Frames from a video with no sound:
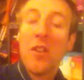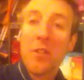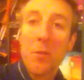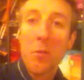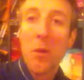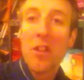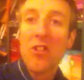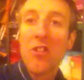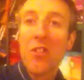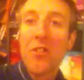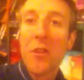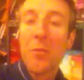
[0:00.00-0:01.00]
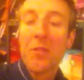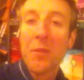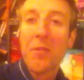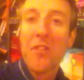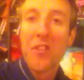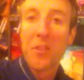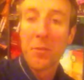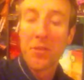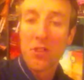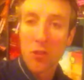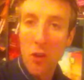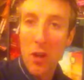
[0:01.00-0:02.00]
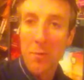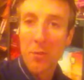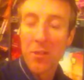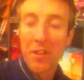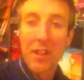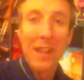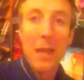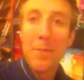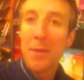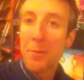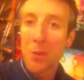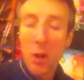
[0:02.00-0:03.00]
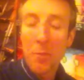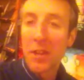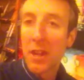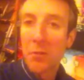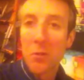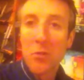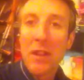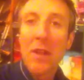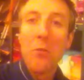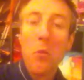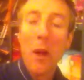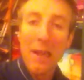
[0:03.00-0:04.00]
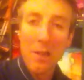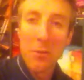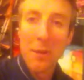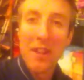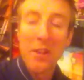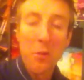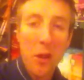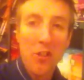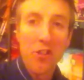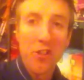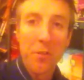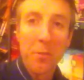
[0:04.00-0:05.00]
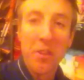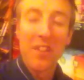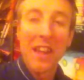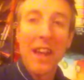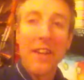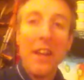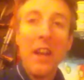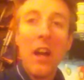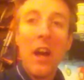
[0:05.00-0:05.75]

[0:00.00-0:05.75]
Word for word: some questions from some of our subscribers and keep them coming and we really welcome any questions because again